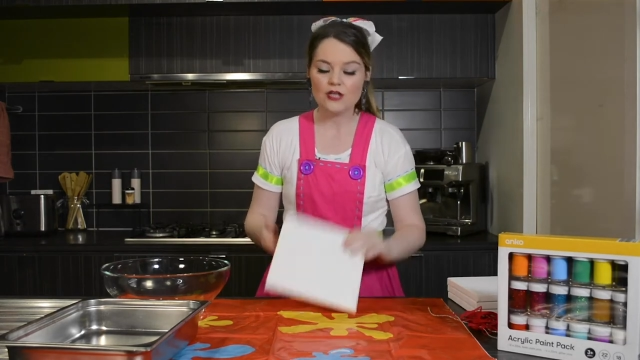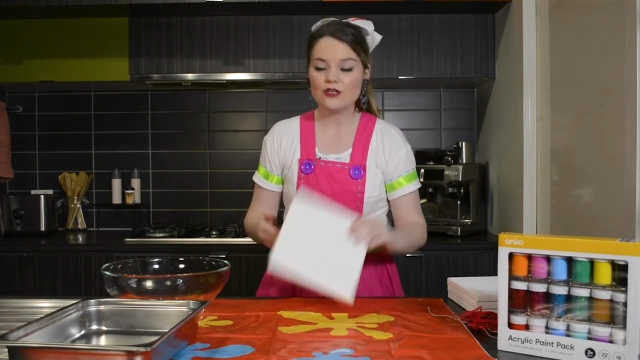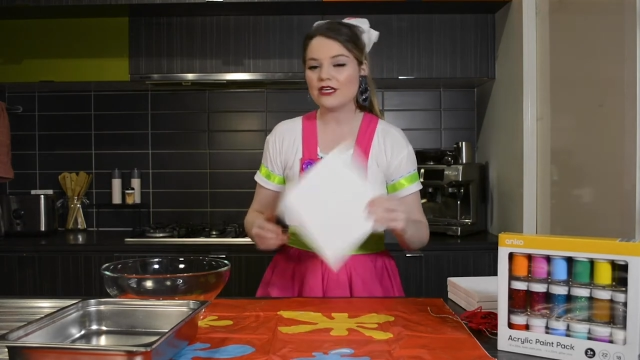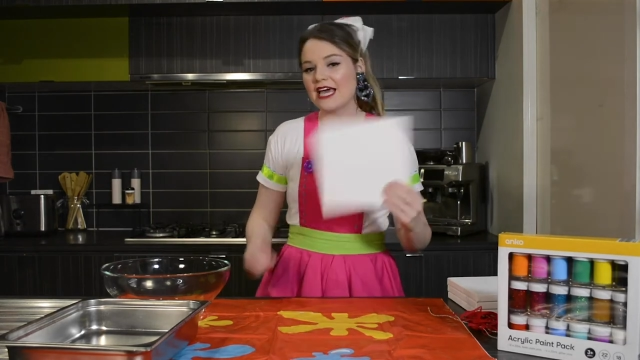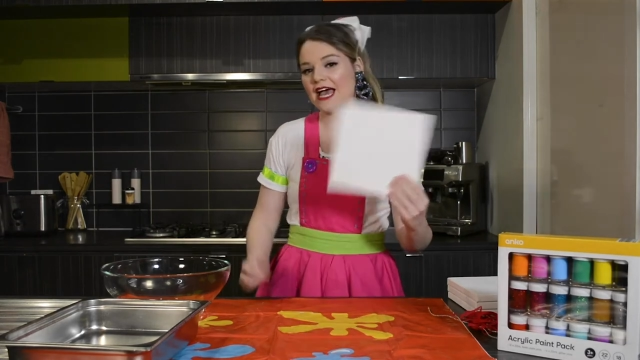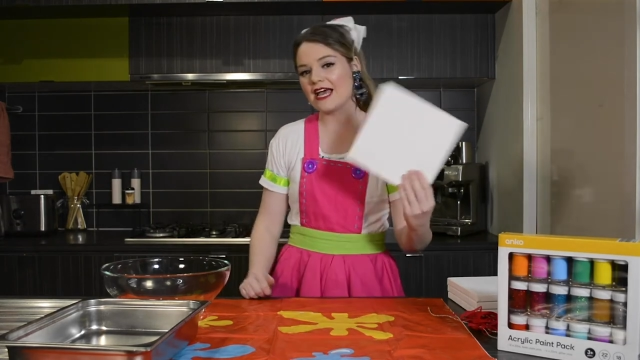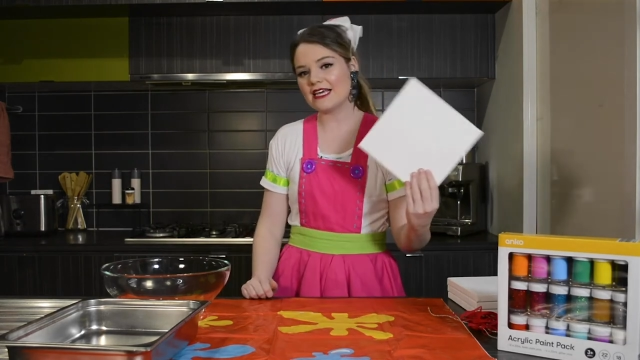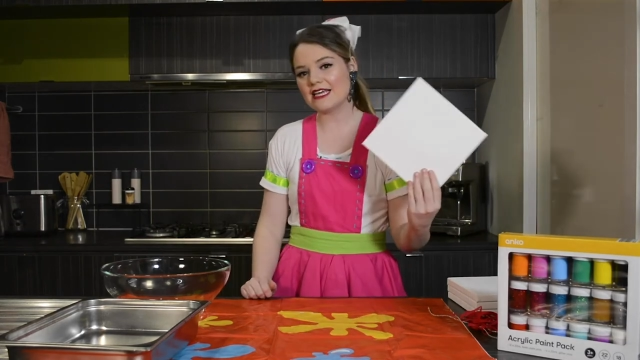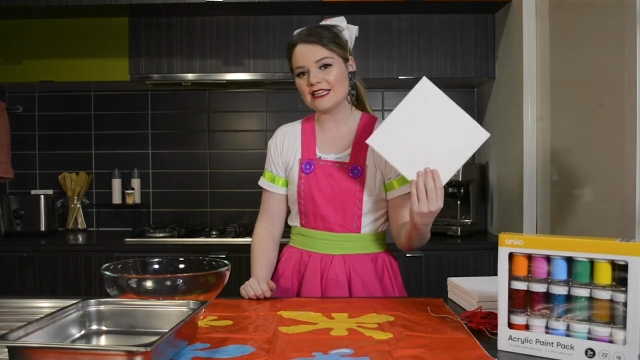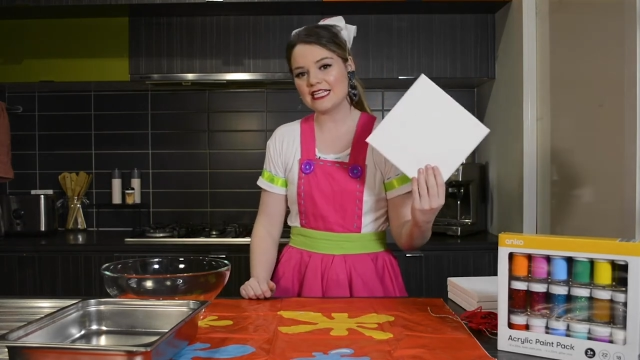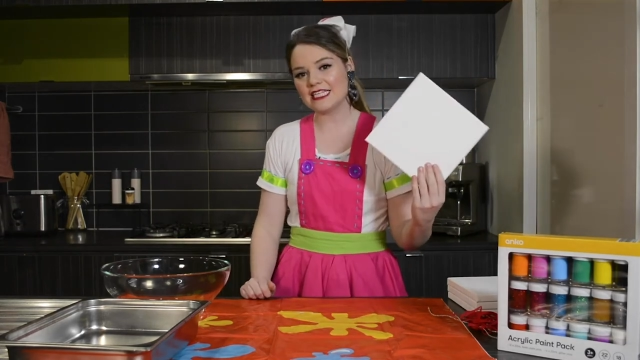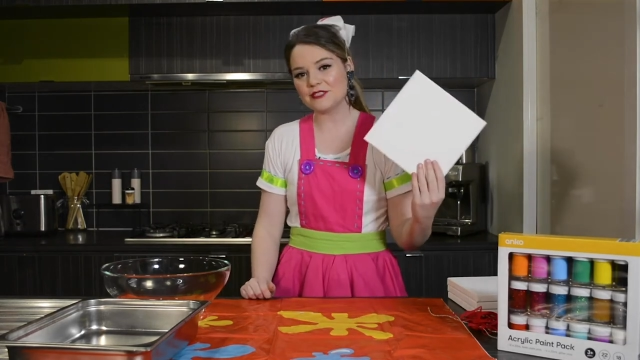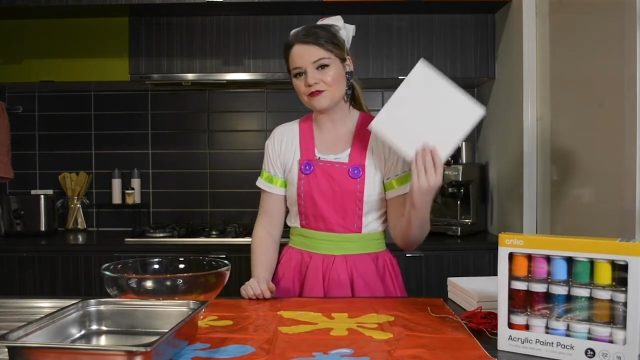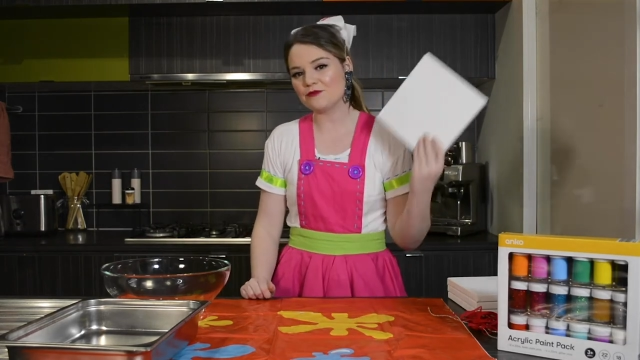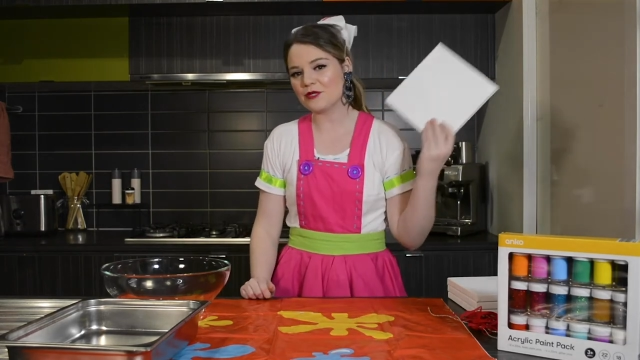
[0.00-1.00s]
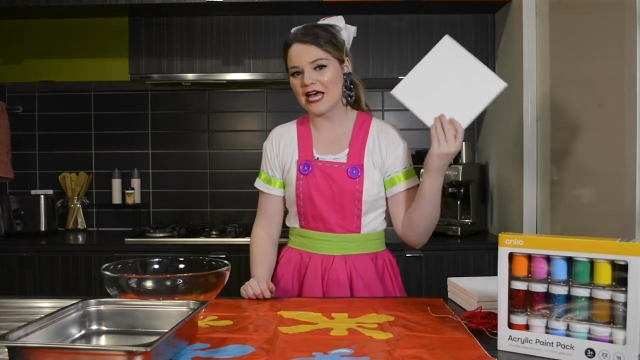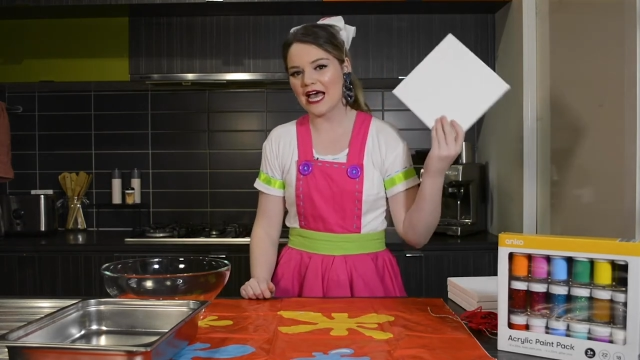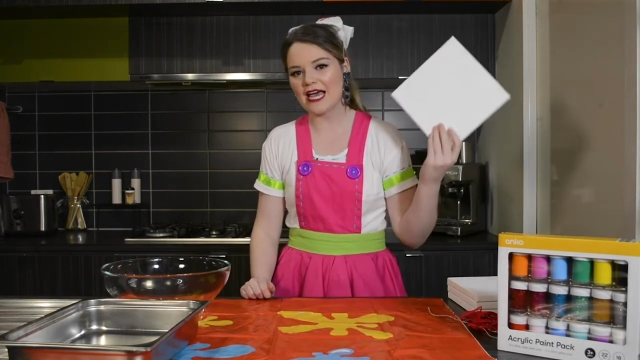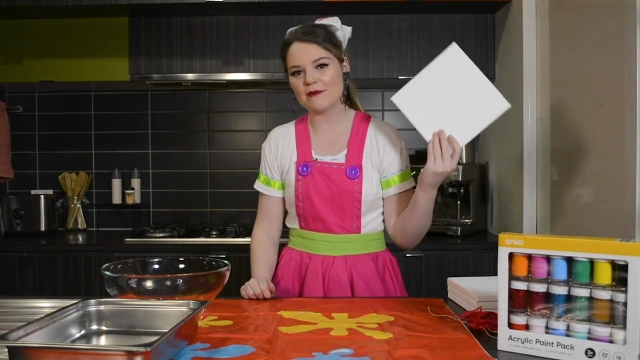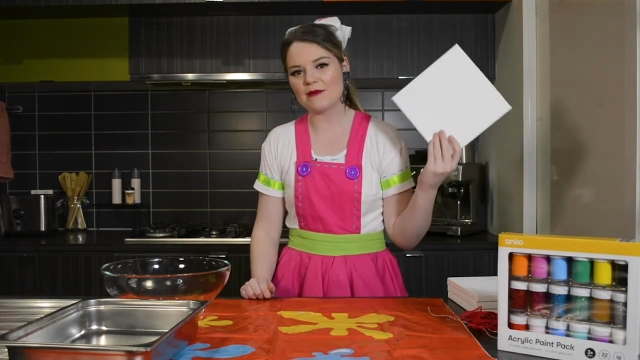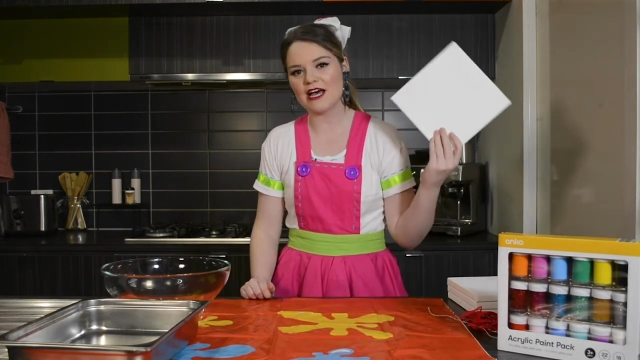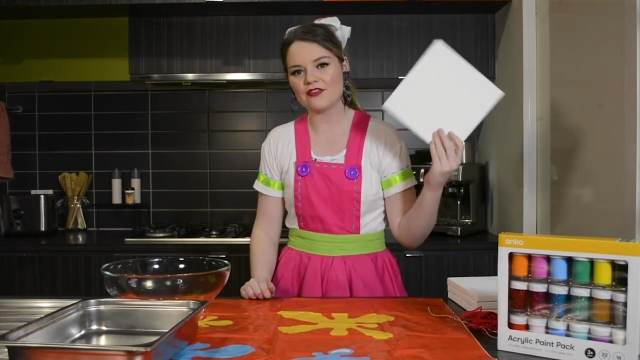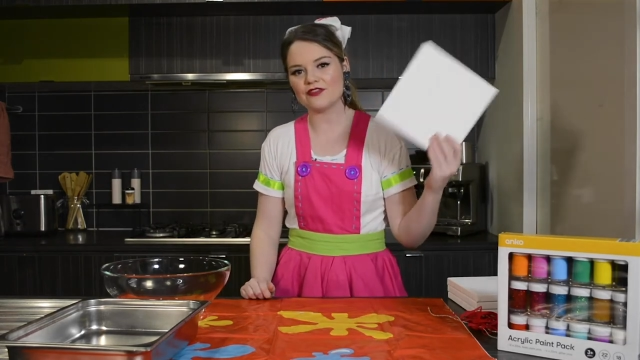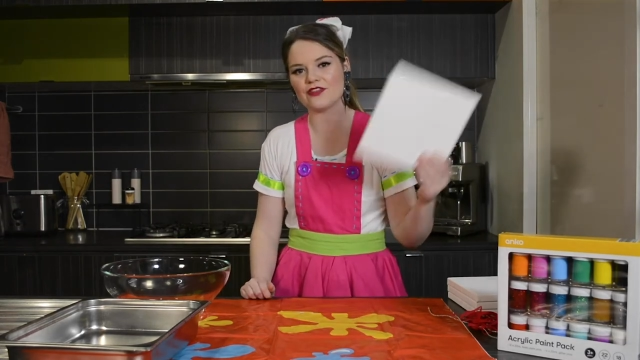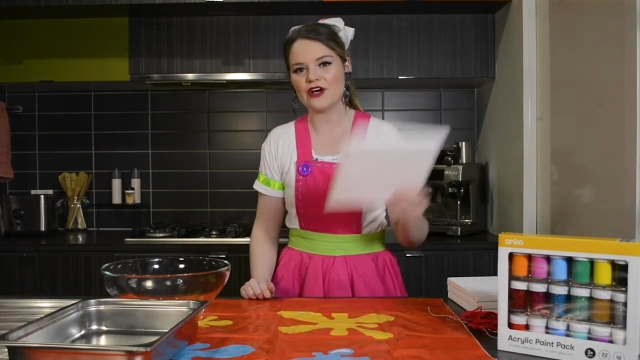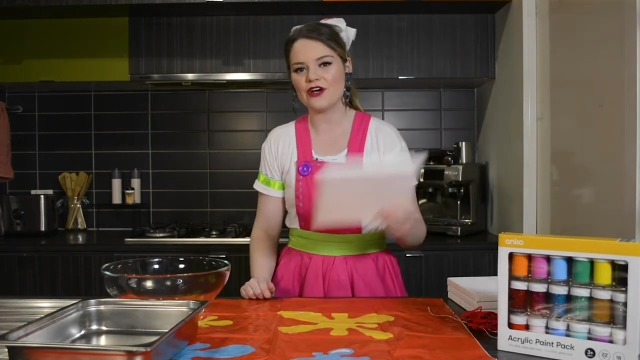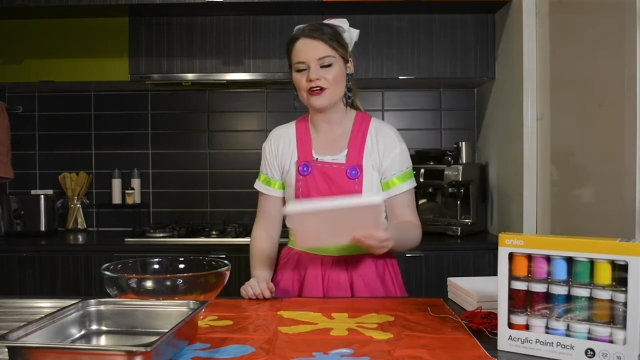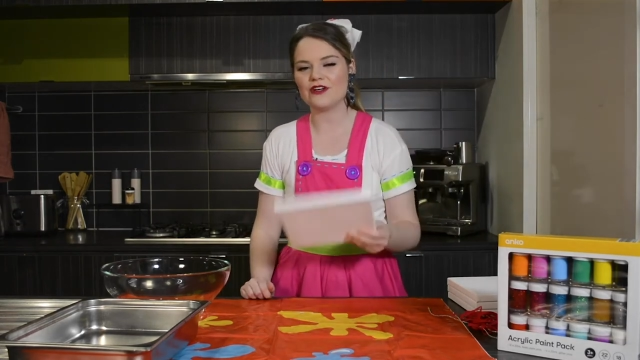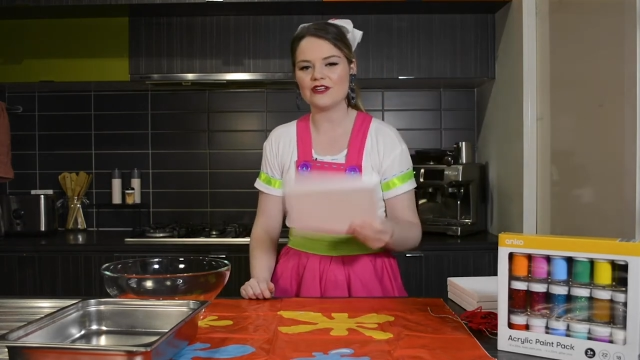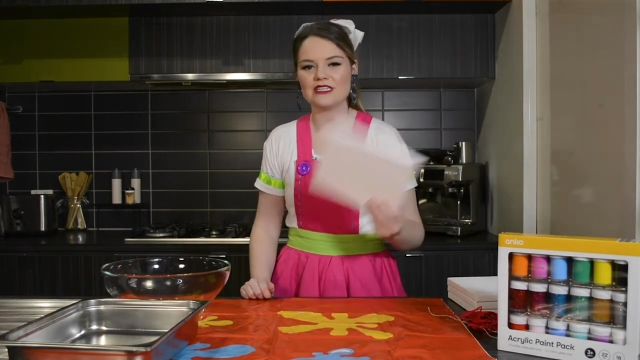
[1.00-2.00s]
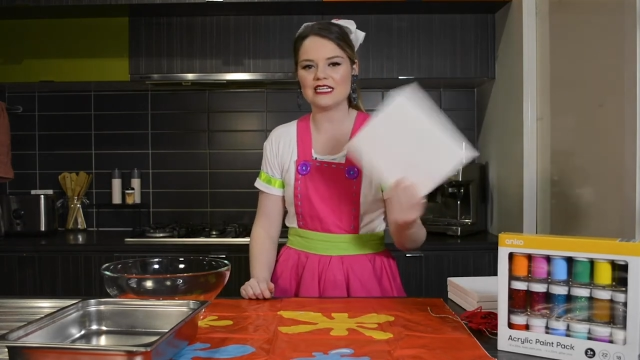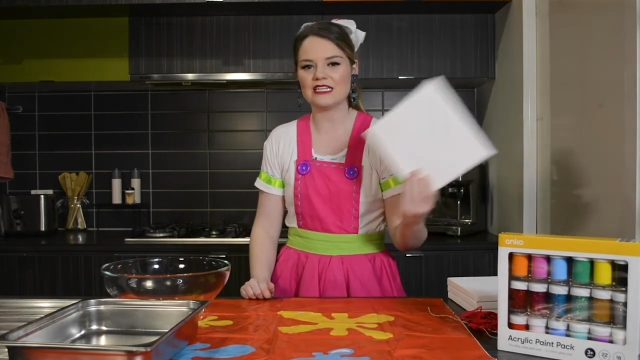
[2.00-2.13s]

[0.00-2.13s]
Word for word: You can get these from Kmart though,